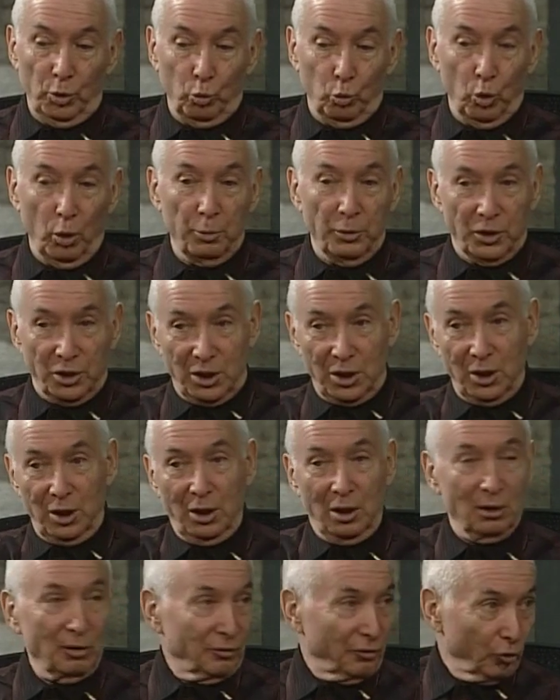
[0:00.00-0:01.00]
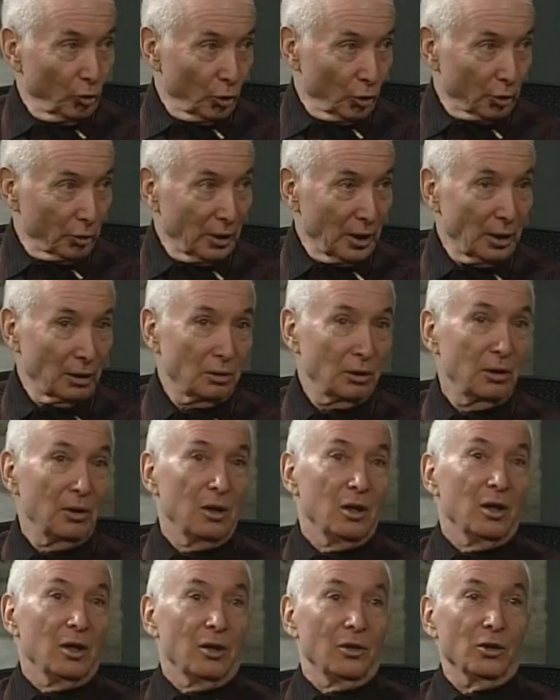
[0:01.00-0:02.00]
woman sitting in the foreground.
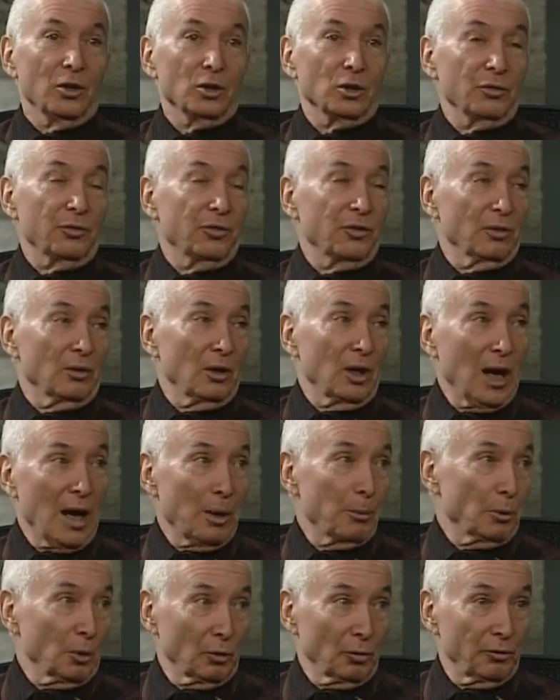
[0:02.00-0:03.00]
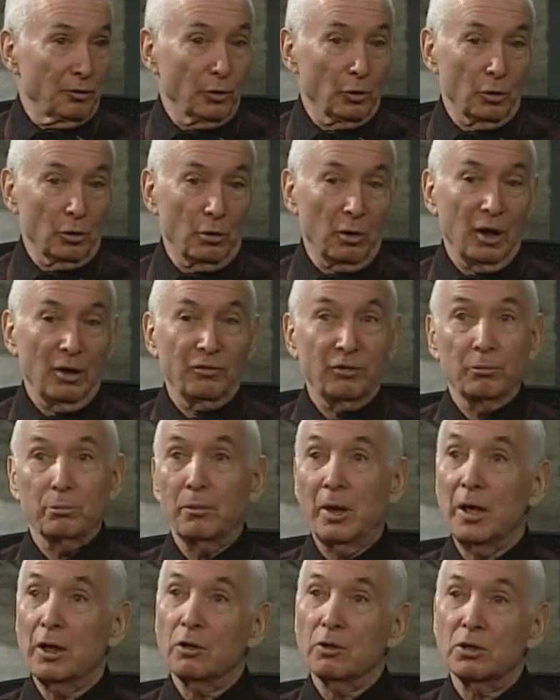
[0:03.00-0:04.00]
There's a phenomenal photograph of
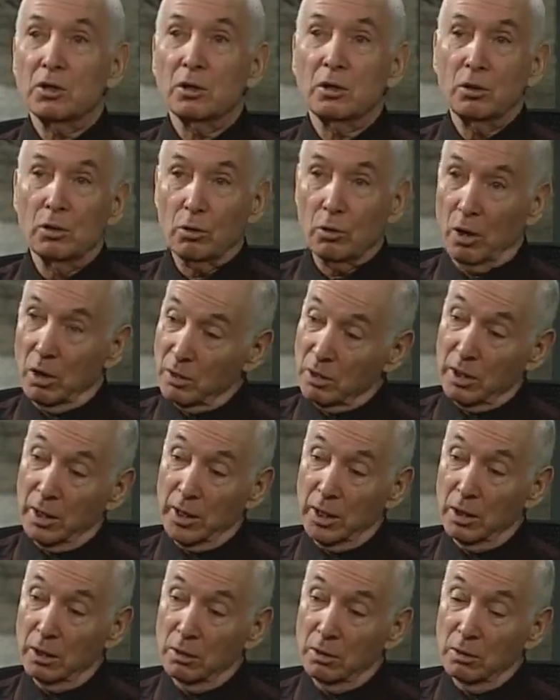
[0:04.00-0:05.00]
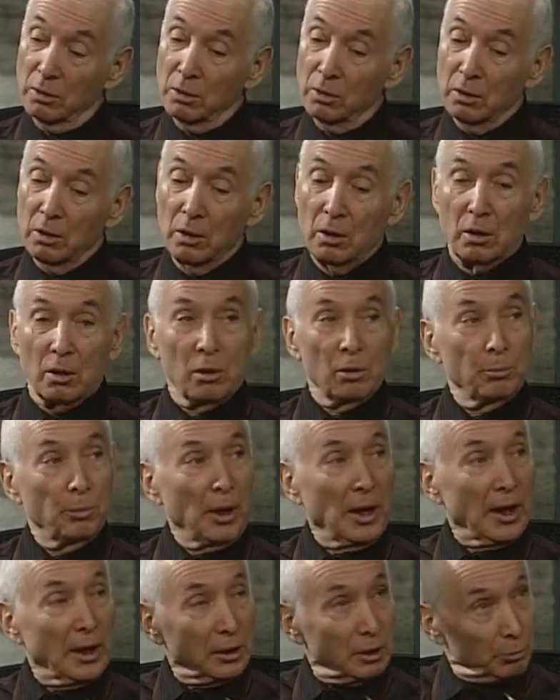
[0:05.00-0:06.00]
Meier sitting cross-legged.
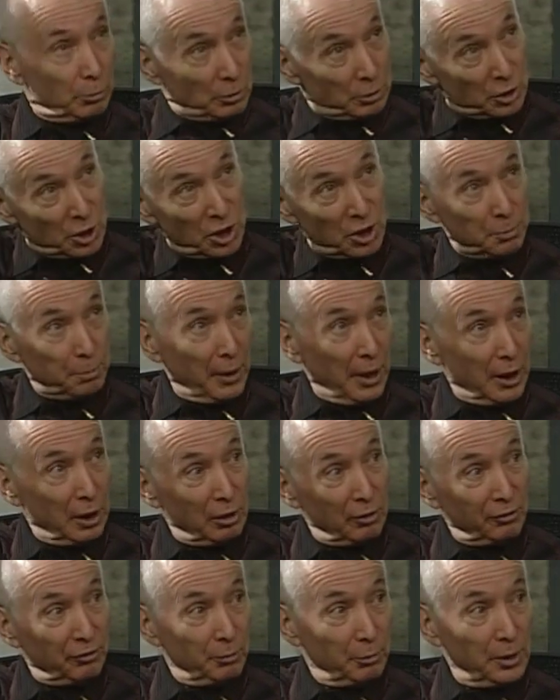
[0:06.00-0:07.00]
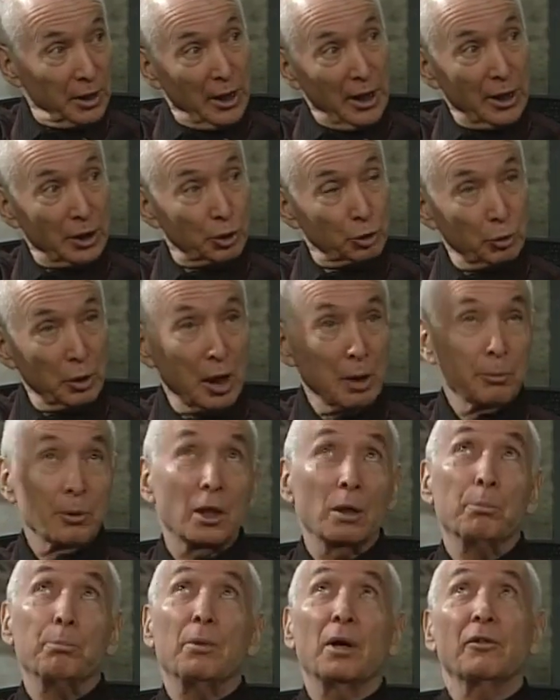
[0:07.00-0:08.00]
Behind him, a spire from the ashram,
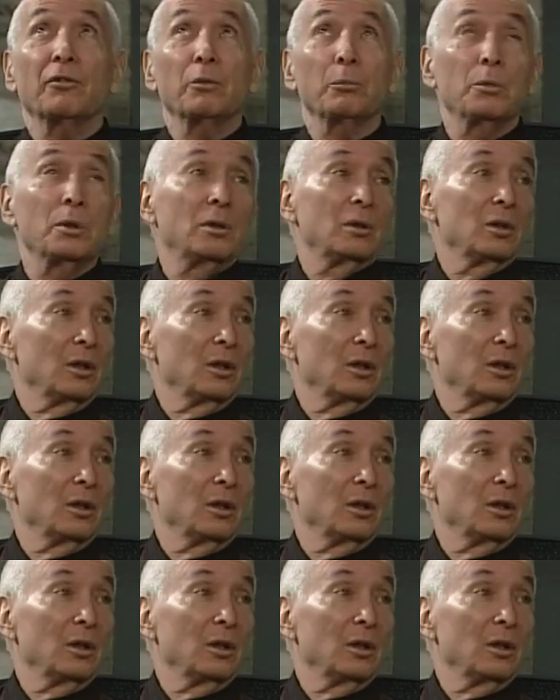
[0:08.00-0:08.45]
and above him,